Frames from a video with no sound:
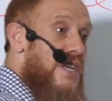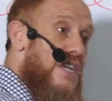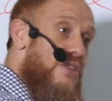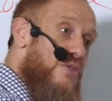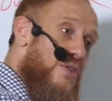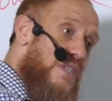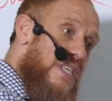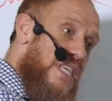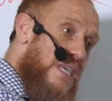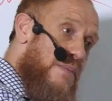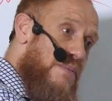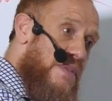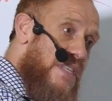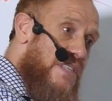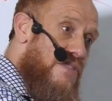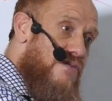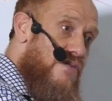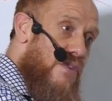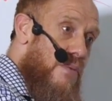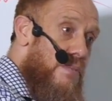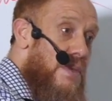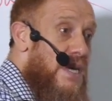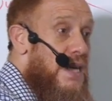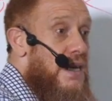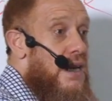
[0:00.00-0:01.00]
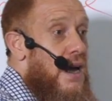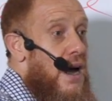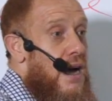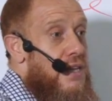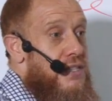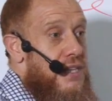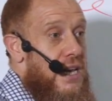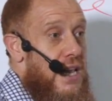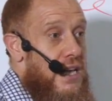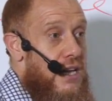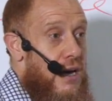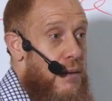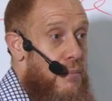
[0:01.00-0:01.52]
Can you keep this for me
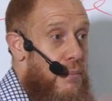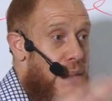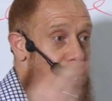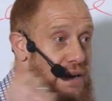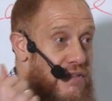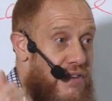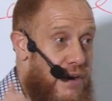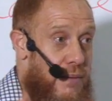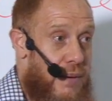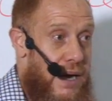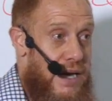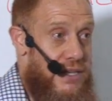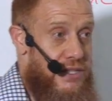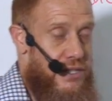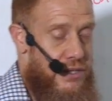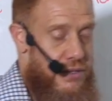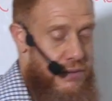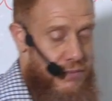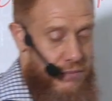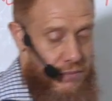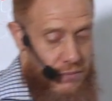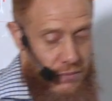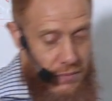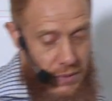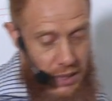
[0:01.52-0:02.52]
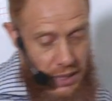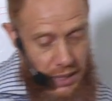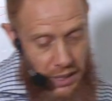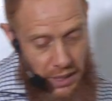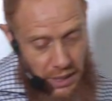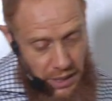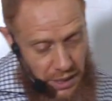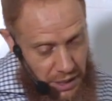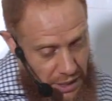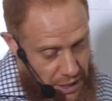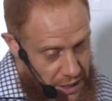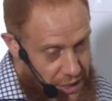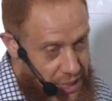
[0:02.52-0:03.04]
until I come back from Hajj?
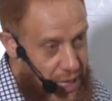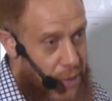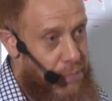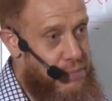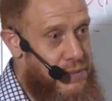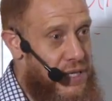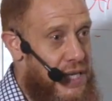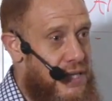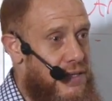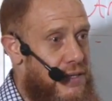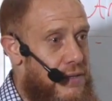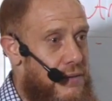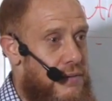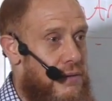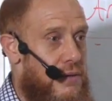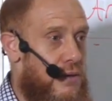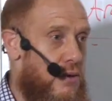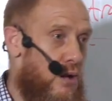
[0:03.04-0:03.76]
He kept it.